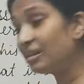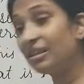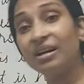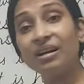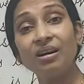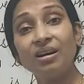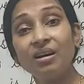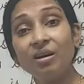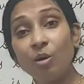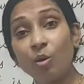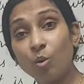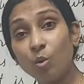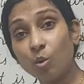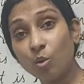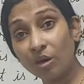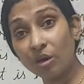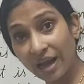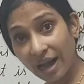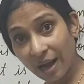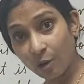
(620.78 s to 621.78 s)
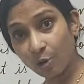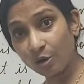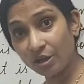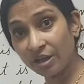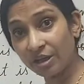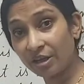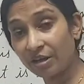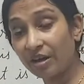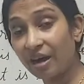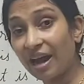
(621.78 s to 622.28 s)
the noun
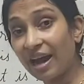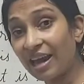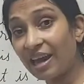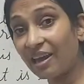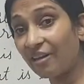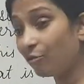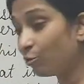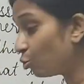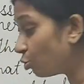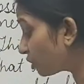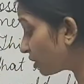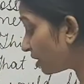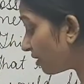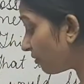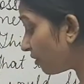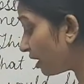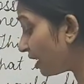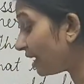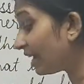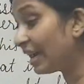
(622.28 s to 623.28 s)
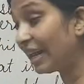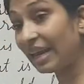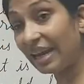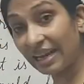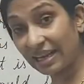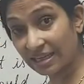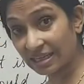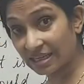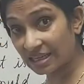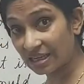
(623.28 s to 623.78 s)
here. I have used the word
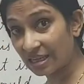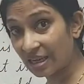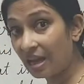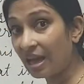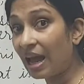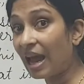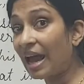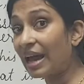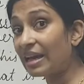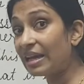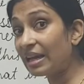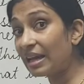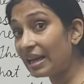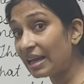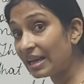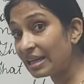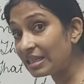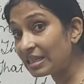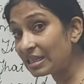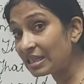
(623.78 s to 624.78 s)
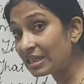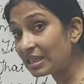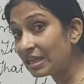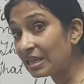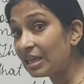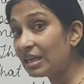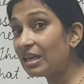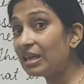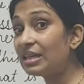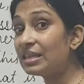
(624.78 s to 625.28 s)
it, and it
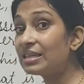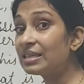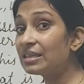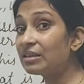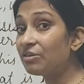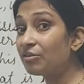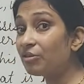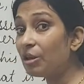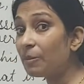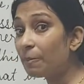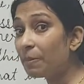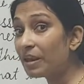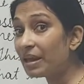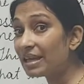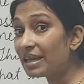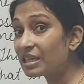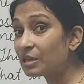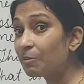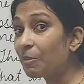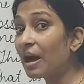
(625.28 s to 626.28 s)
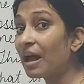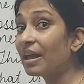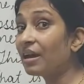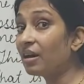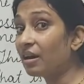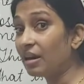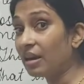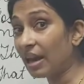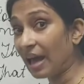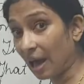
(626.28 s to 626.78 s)
is replaced by
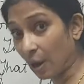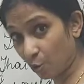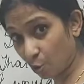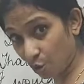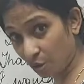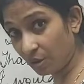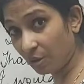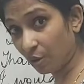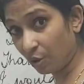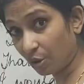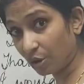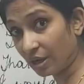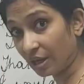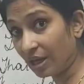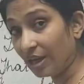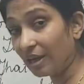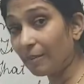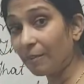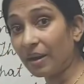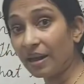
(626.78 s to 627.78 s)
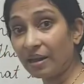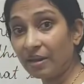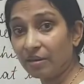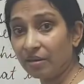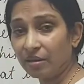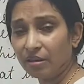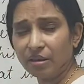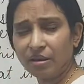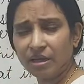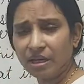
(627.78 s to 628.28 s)
a noun, okay,
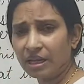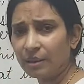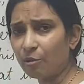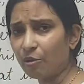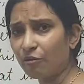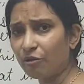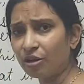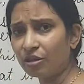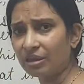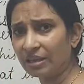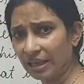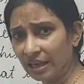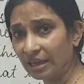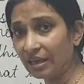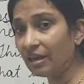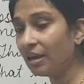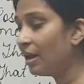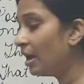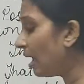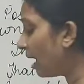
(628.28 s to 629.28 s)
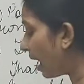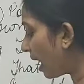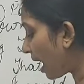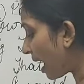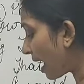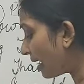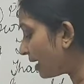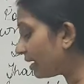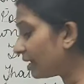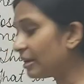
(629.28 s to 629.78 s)
by the name of a thing,
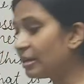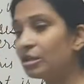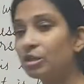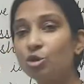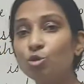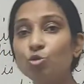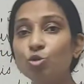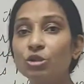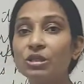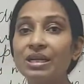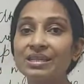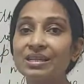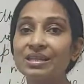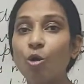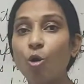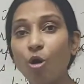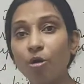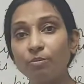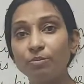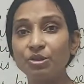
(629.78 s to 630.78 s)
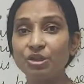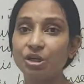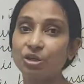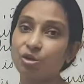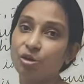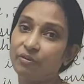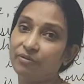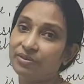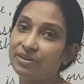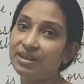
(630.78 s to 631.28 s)
and it is used as an object
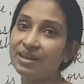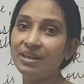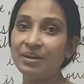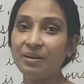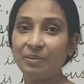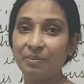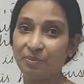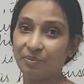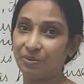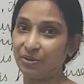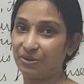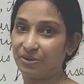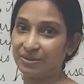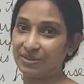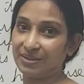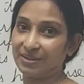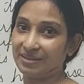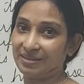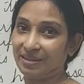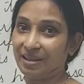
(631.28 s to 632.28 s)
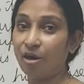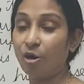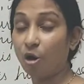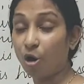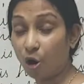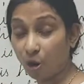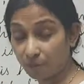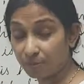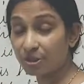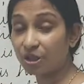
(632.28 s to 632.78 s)
of the verse,
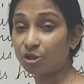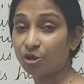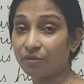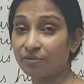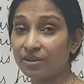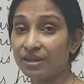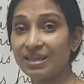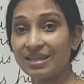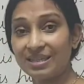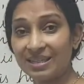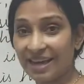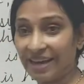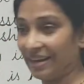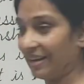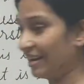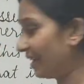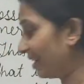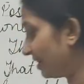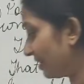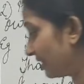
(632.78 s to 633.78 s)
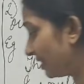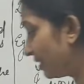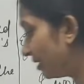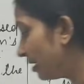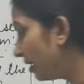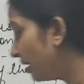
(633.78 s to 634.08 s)
object of the sentence.